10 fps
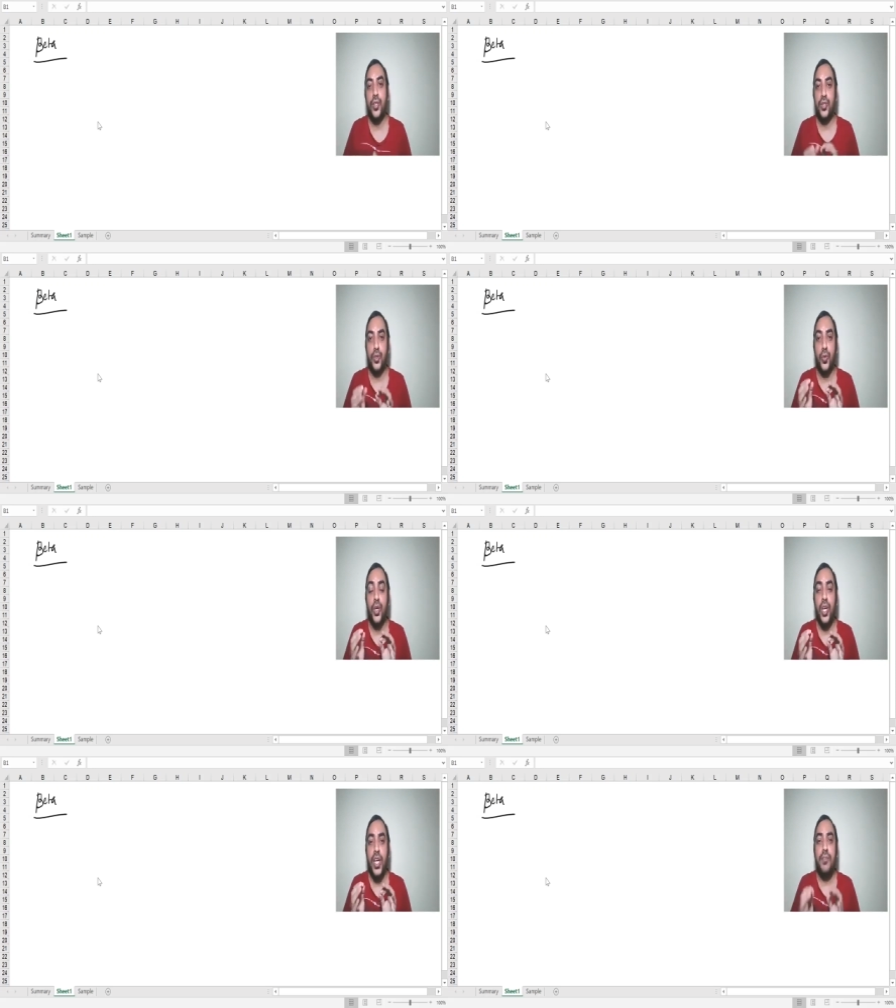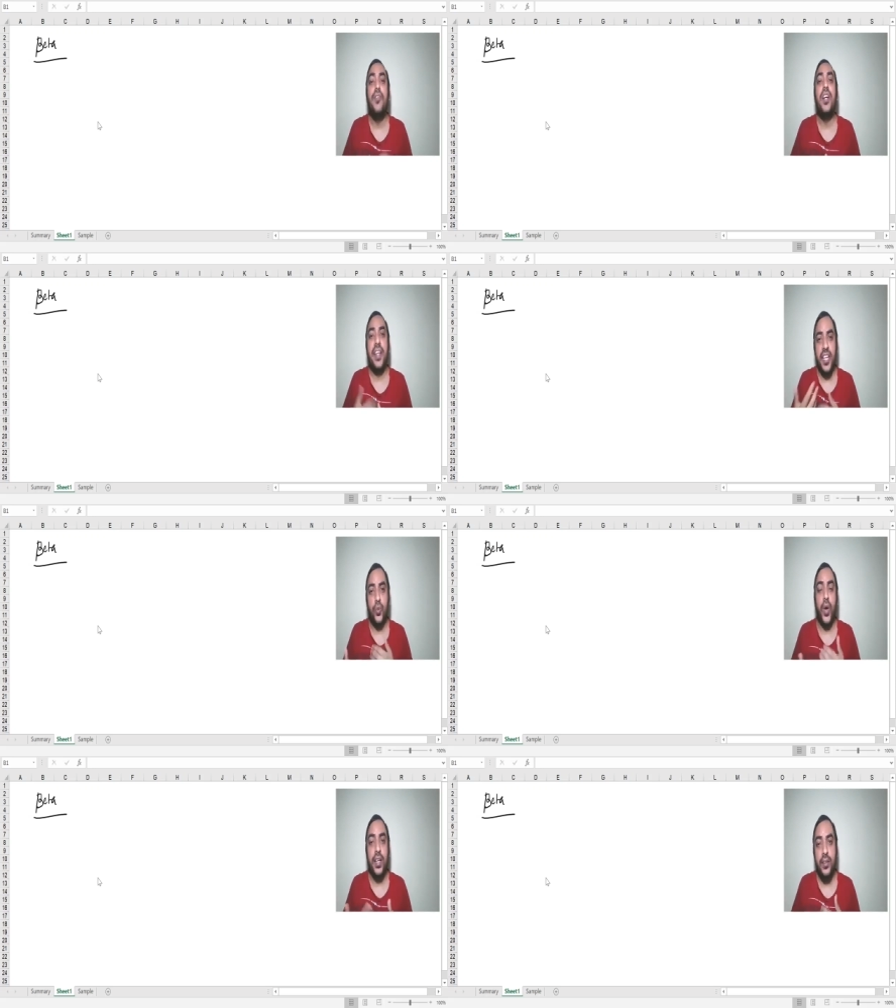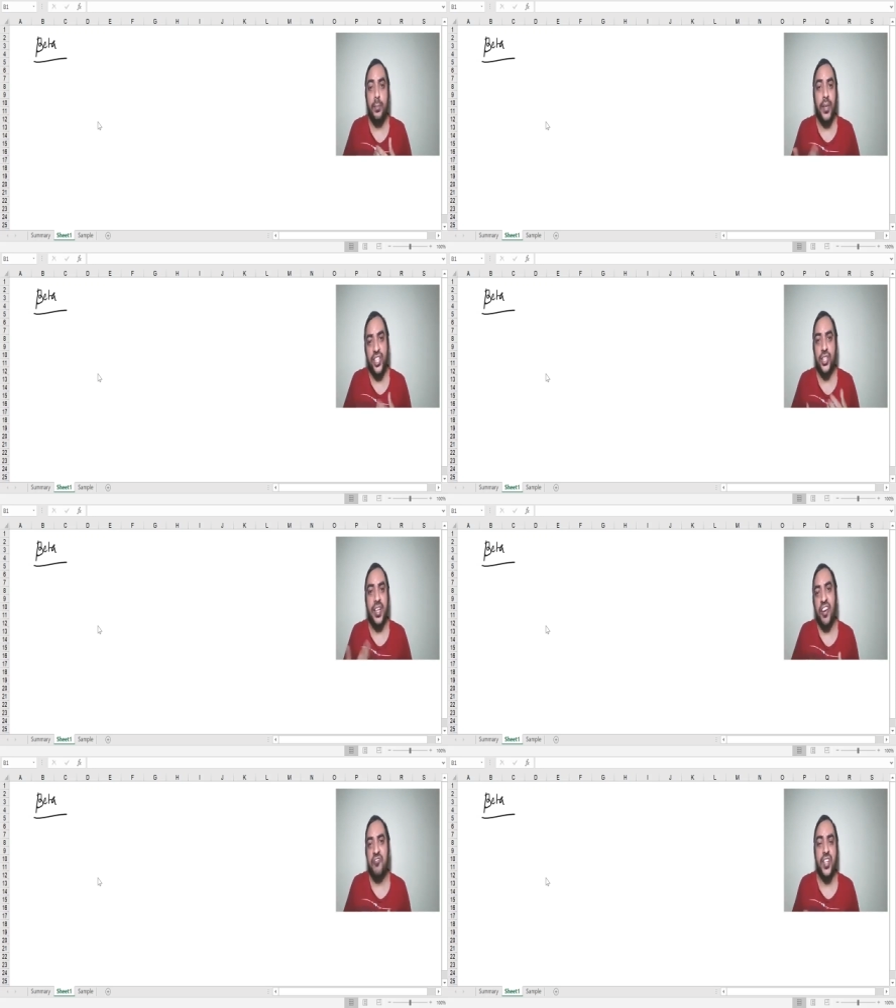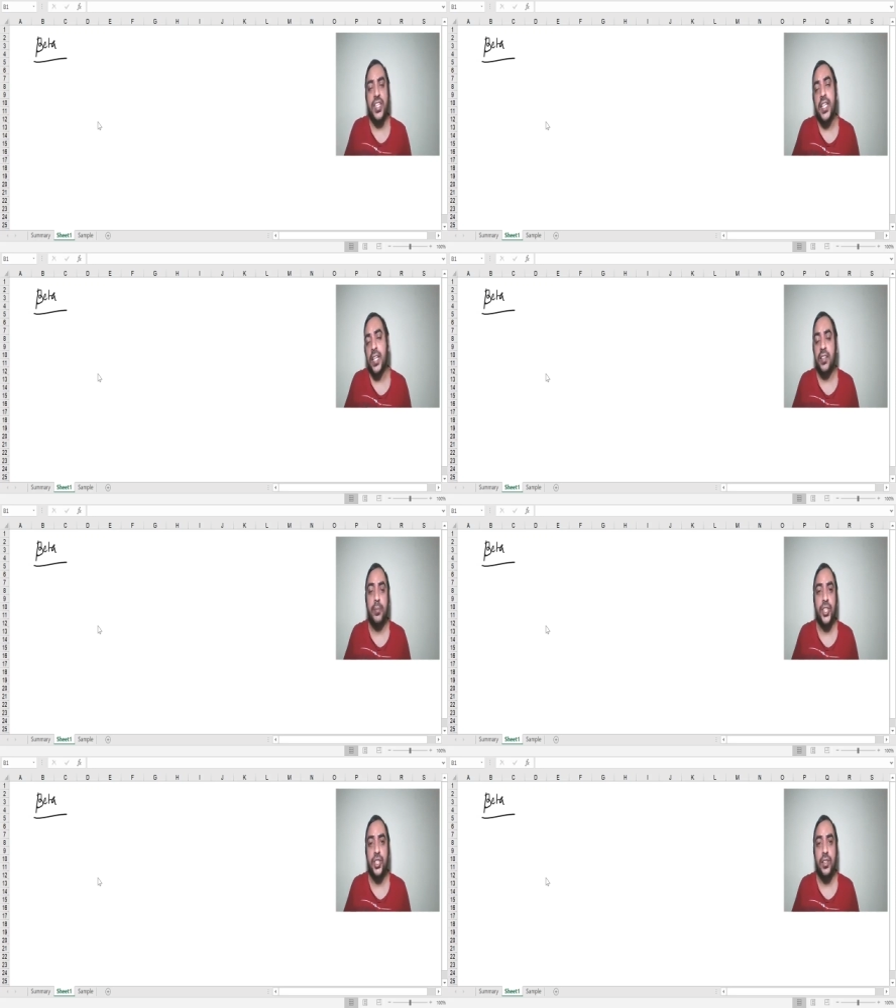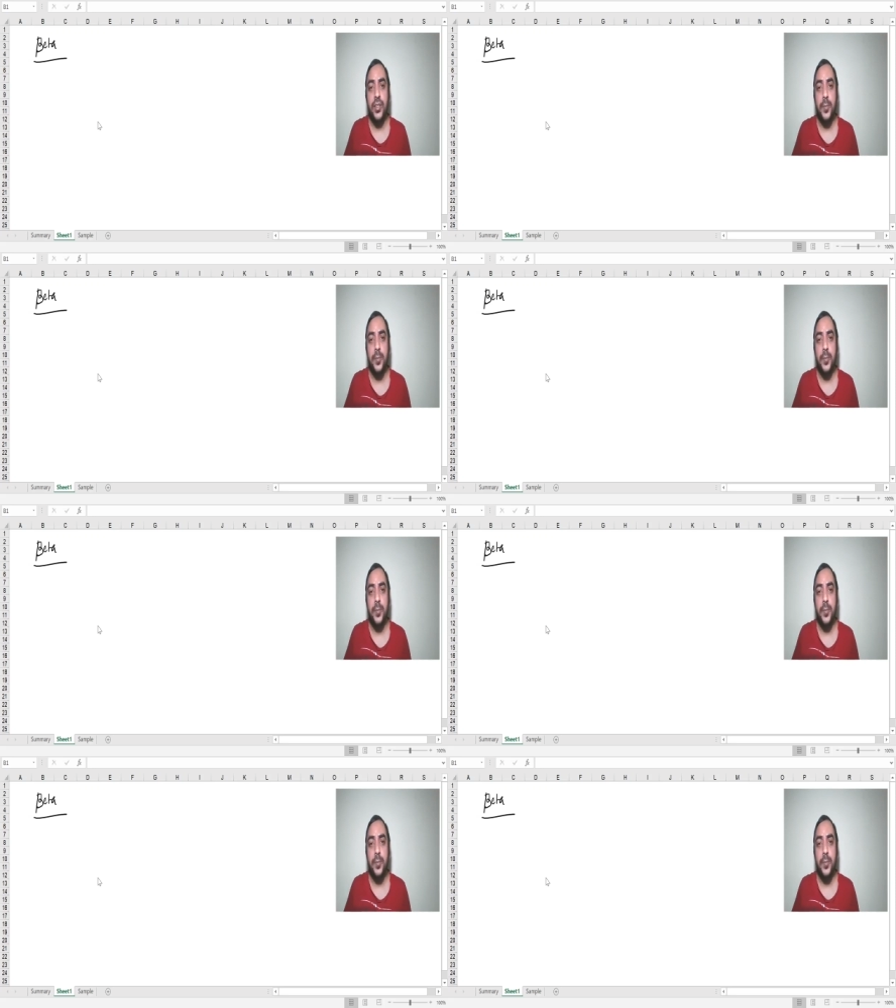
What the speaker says: So we will take one measure after the another measure.